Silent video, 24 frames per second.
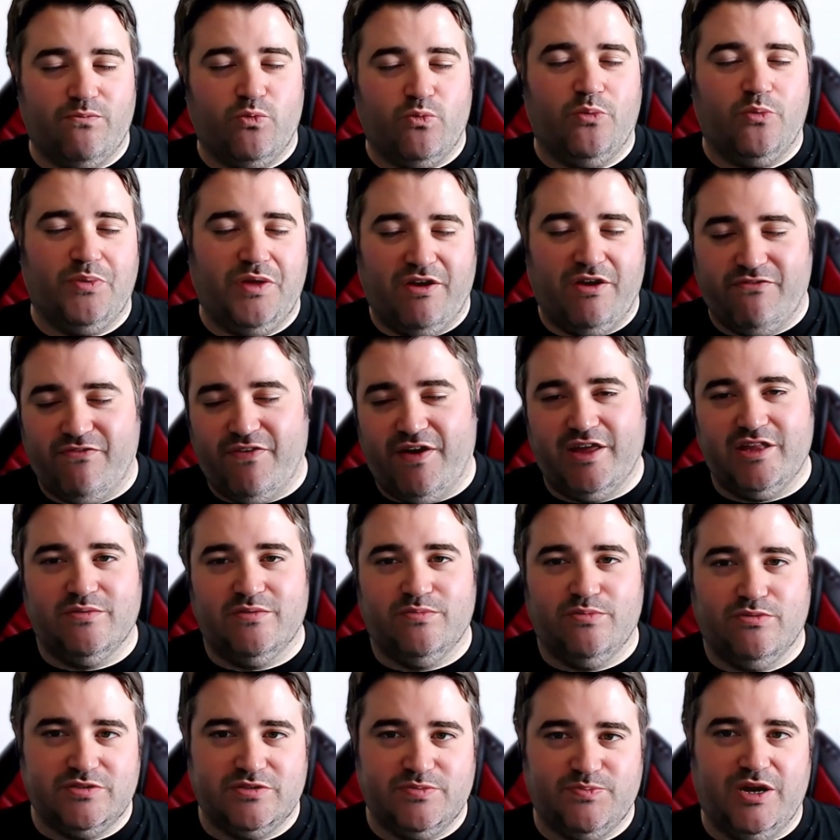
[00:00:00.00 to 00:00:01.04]
will be
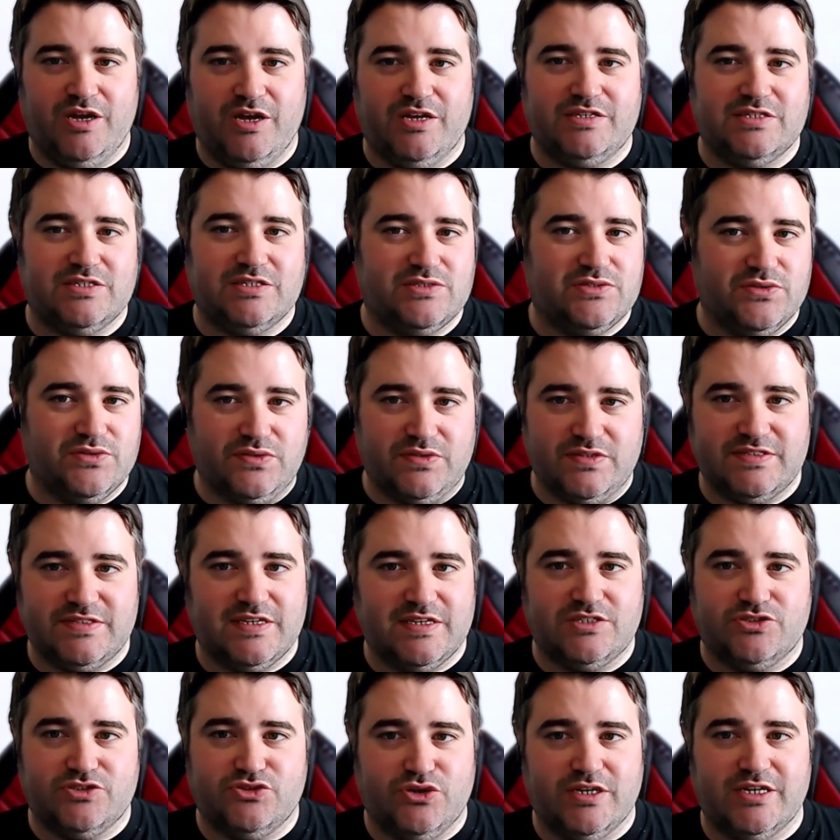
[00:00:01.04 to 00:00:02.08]
available to purchase through the
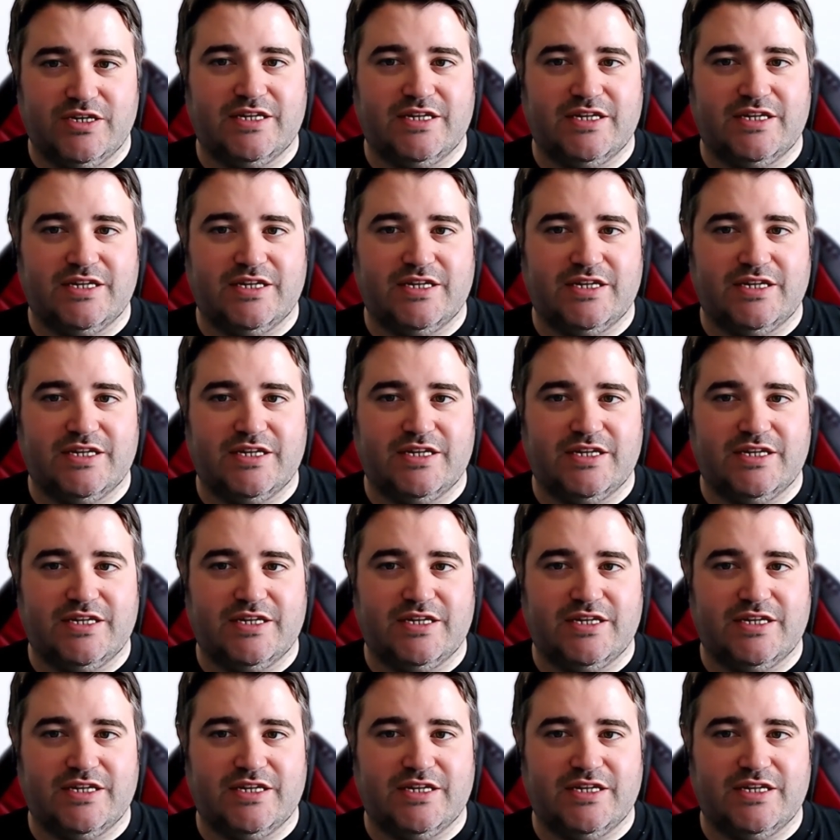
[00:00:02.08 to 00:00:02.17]
Six String